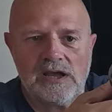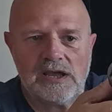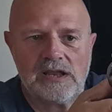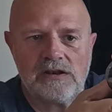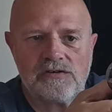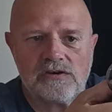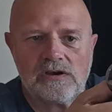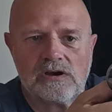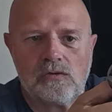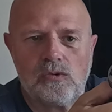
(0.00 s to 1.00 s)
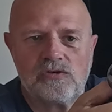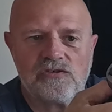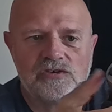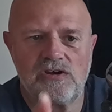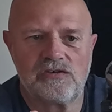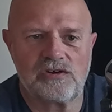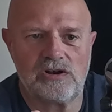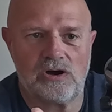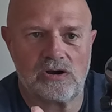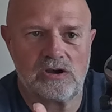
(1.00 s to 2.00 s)
and a 1/4 turn to
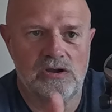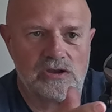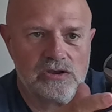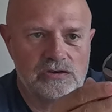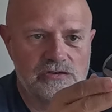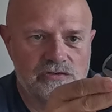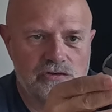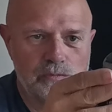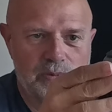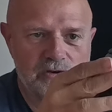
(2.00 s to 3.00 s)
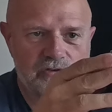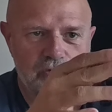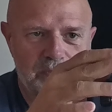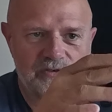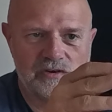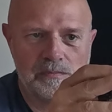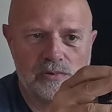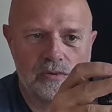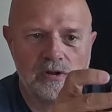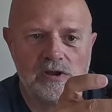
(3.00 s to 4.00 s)
lock. Super, super
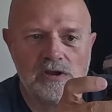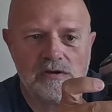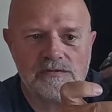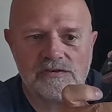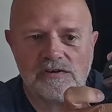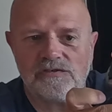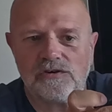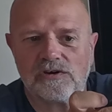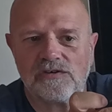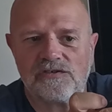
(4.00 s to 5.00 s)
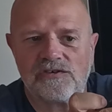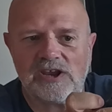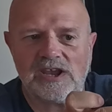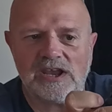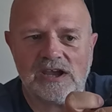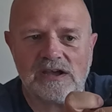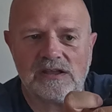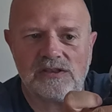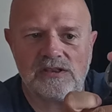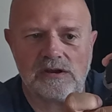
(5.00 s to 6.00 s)
simple. So as you can here,
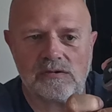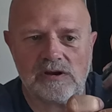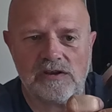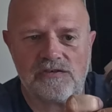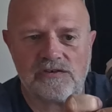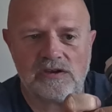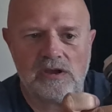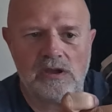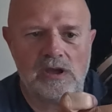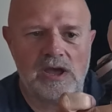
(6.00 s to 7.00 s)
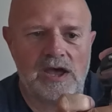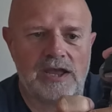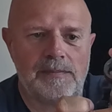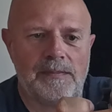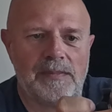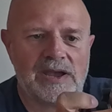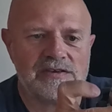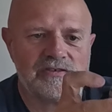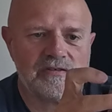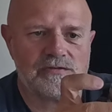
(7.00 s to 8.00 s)
there is a
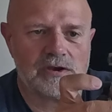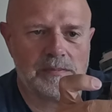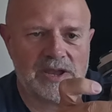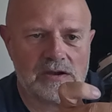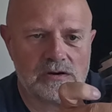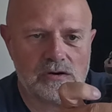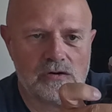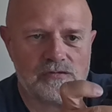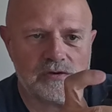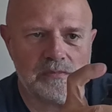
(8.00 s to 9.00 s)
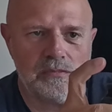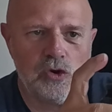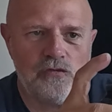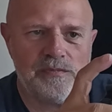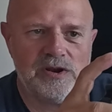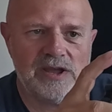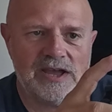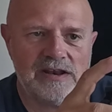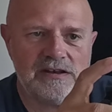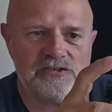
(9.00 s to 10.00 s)
massive amount of movement and